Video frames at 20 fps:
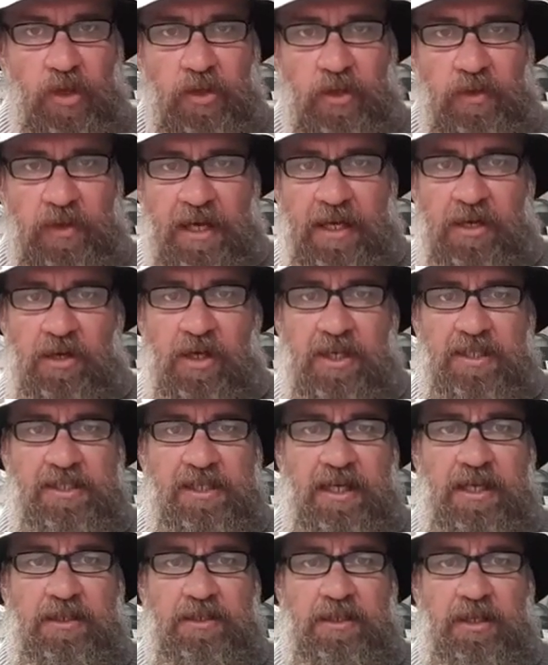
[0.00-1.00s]
then I
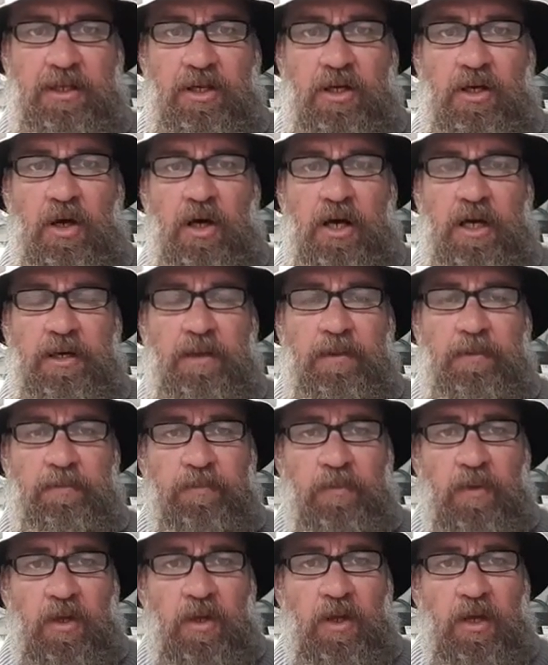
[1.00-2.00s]
said to the guy,
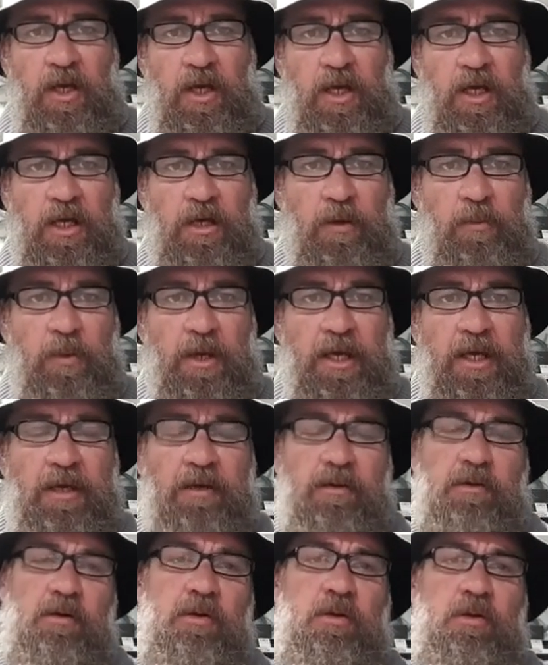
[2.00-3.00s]
can
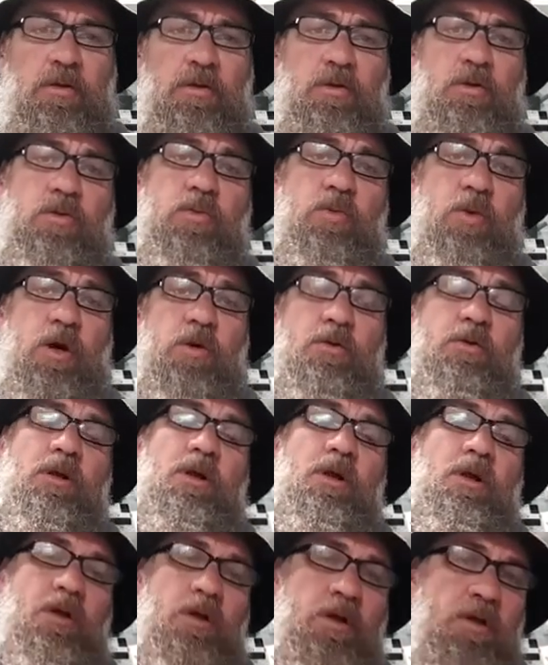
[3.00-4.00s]
we, well,
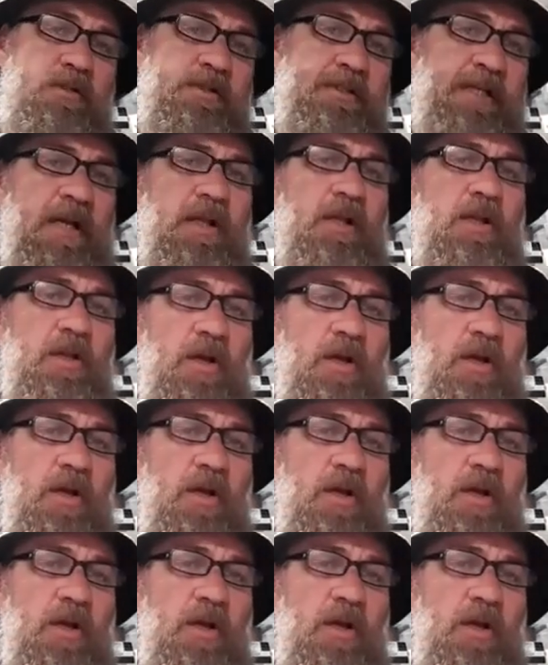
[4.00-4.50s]
tell a